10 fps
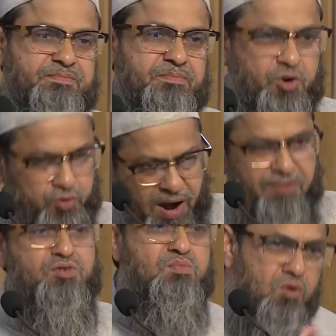Because you
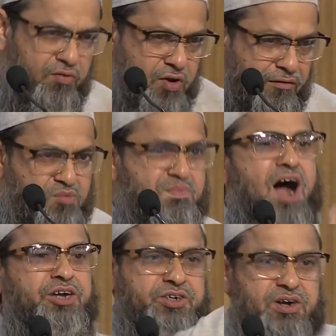have to move, you have to
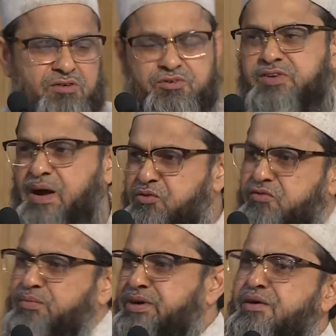march. For example,
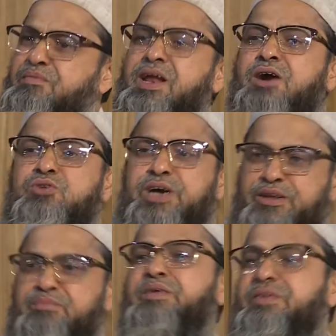from Jamia Millia to
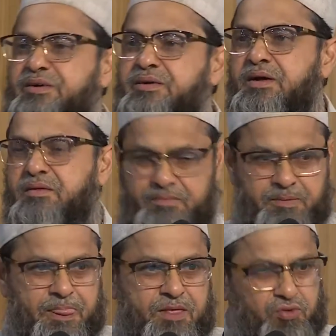Jantar Mantar.
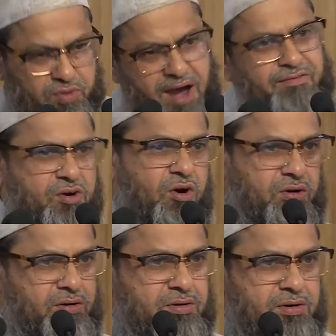So you have a
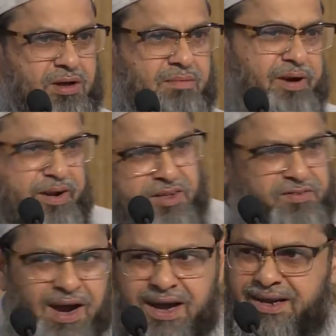road, but in
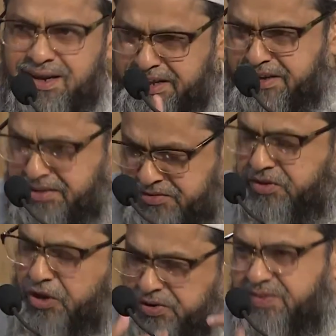Israel, in
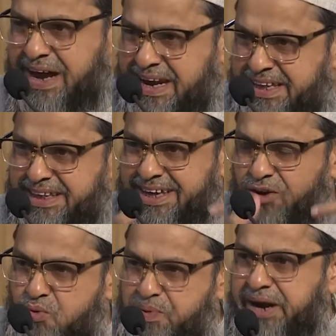the
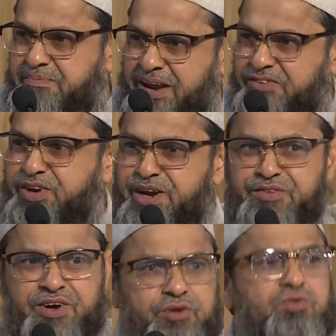occupied Palestinian
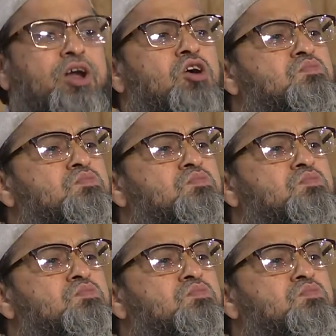territory, you cannot